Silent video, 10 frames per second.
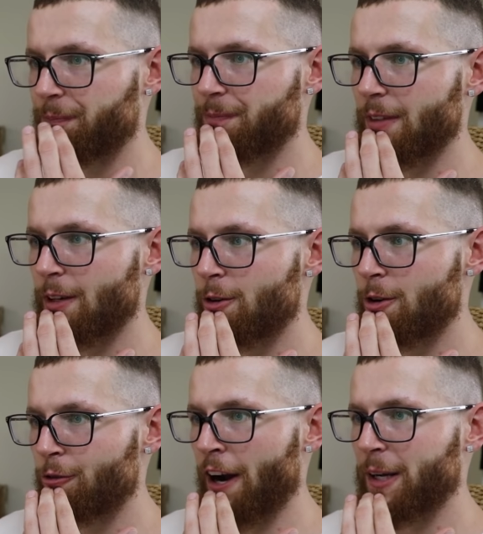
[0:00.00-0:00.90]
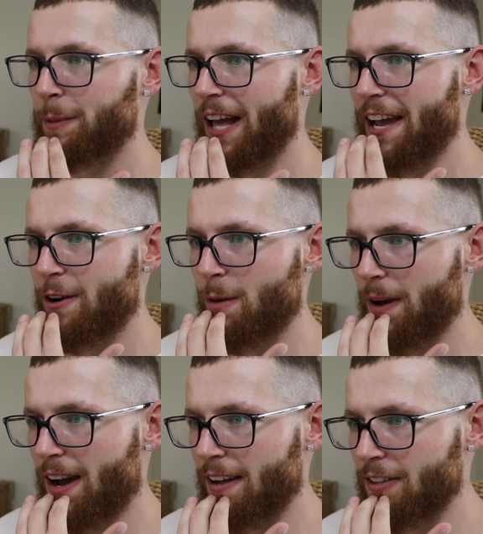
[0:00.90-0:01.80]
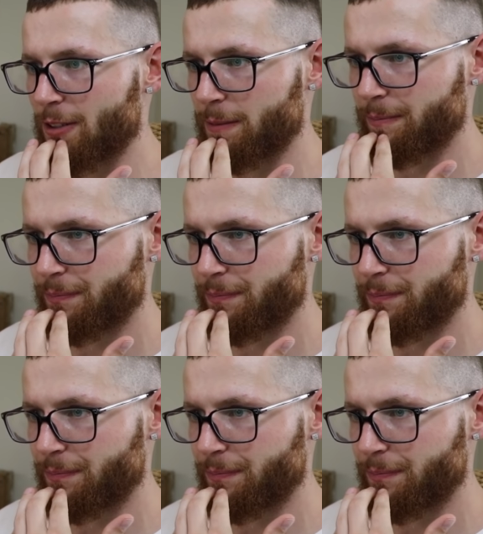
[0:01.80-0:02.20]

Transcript: Absolutely. Running play or a pass?